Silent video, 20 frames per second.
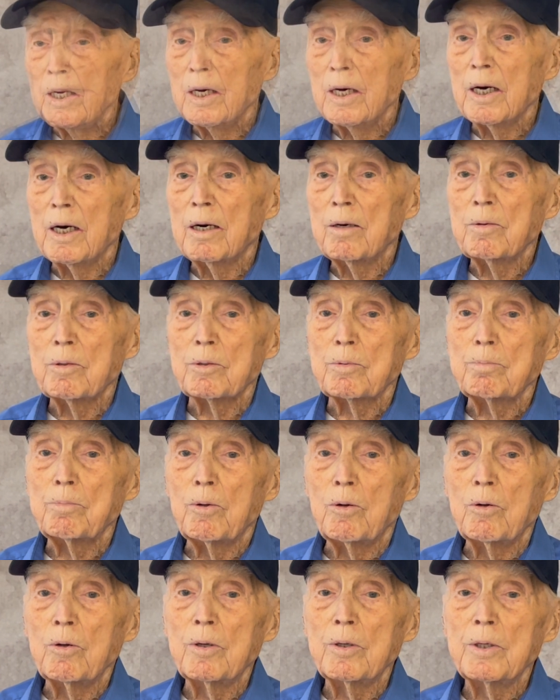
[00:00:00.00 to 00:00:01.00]
I was
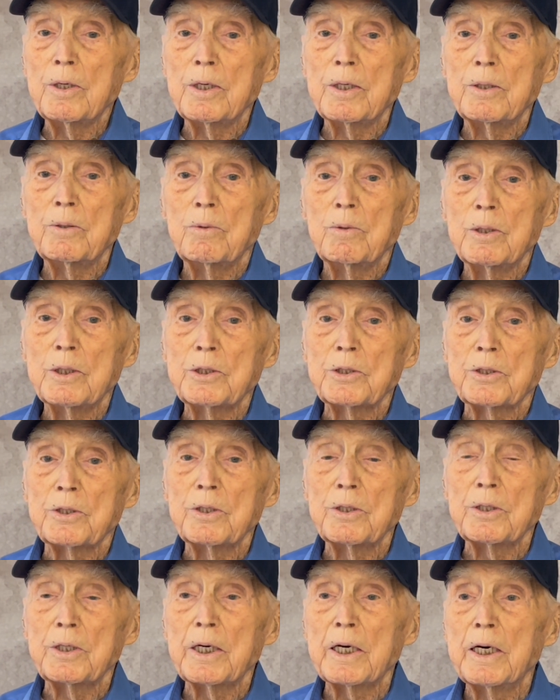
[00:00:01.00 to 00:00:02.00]
born in
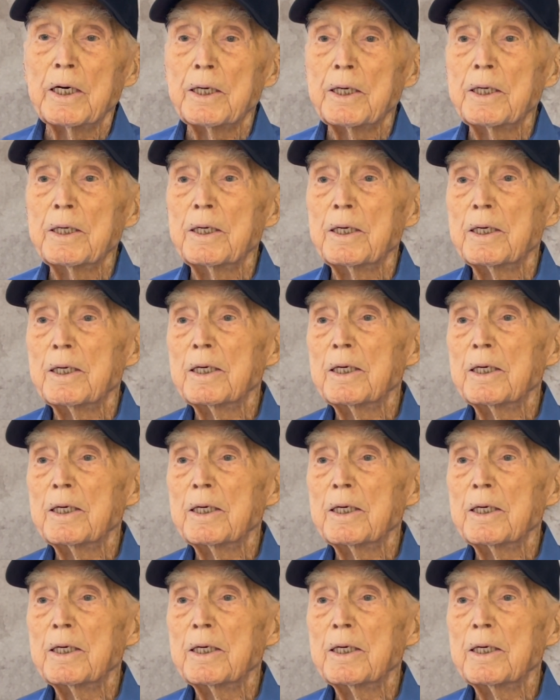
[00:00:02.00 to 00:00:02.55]
Winston County.